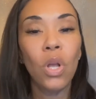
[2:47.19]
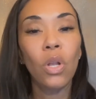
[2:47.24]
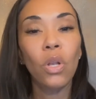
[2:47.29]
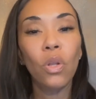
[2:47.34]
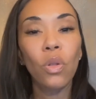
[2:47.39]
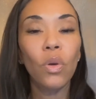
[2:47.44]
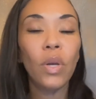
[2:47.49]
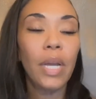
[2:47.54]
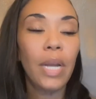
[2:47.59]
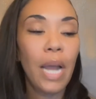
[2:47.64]

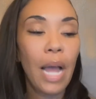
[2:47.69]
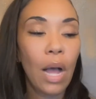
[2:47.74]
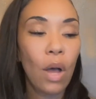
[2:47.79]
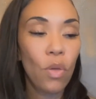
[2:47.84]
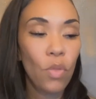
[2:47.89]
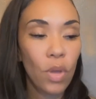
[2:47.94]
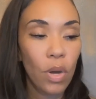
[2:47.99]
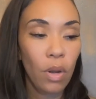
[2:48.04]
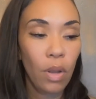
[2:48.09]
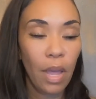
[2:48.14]
look at how
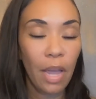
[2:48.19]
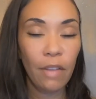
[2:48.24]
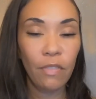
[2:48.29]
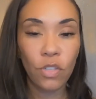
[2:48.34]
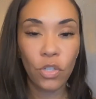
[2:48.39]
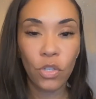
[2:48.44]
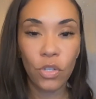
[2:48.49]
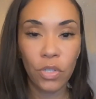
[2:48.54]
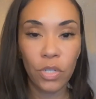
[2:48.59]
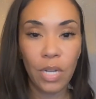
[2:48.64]
their life
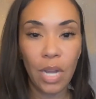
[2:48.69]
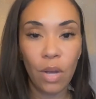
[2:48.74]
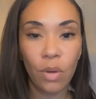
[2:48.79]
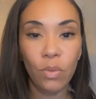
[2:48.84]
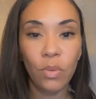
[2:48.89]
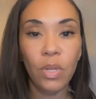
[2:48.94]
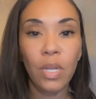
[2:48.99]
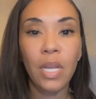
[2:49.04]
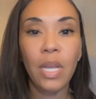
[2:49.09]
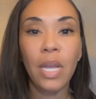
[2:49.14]
turned out